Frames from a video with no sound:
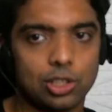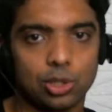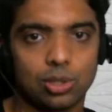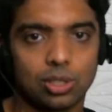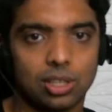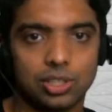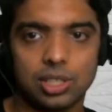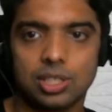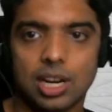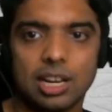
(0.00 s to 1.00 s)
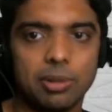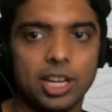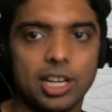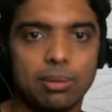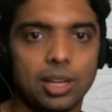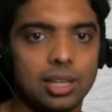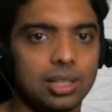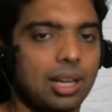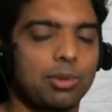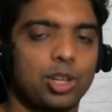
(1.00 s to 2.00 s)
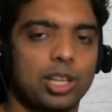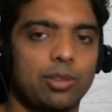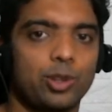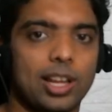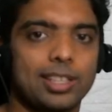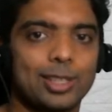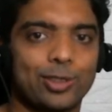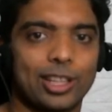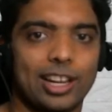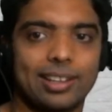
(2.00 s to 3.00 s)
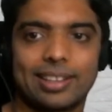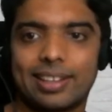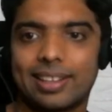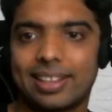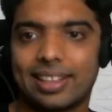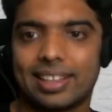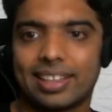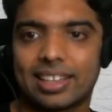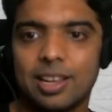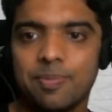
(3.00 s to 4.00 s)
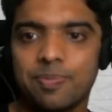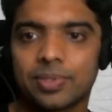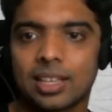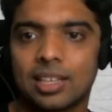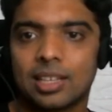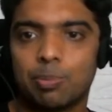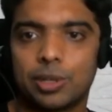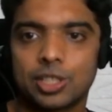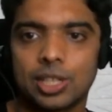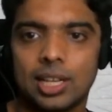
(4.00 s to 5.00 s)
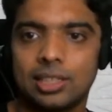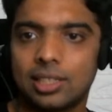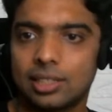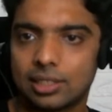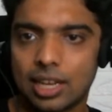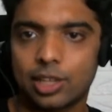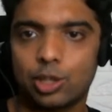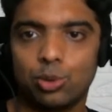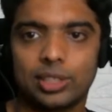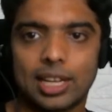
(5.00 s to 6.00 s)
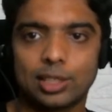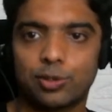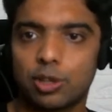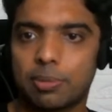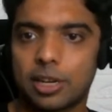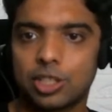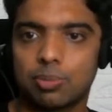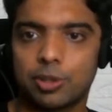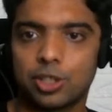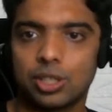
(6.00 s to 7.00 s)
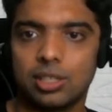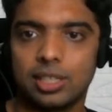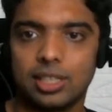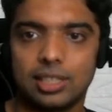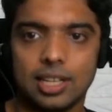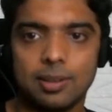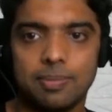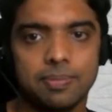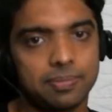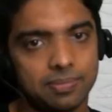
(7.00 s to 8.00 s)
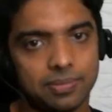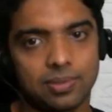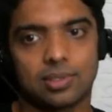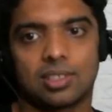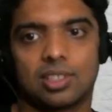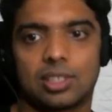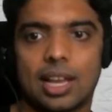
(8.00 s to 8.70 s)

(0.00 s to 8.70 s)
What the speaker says: private discussion, Joe. Just write me an email. I'm going to give you an answer for that. Yeah. Prashant, thank you. Thanks for your participation. Neeta,